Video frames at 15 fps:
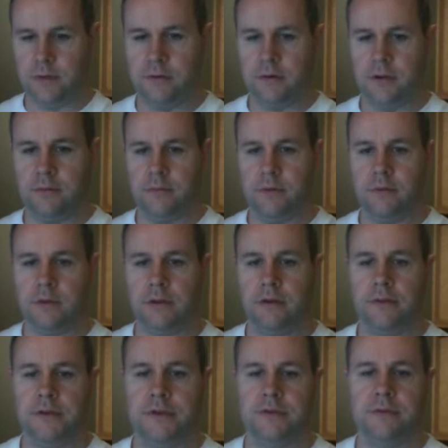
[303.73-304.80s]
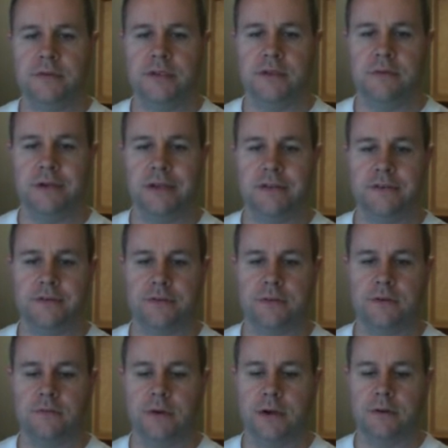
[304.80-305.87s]
when we go ahead and we reload this, you can see we get the
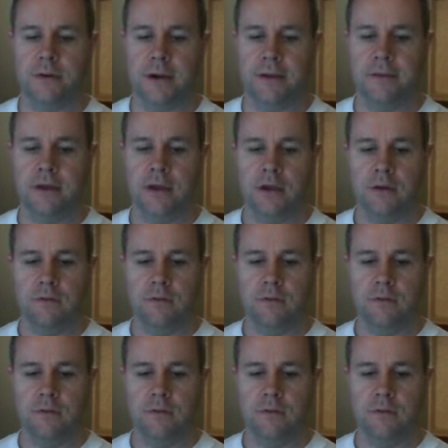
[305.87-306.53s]
circle right away.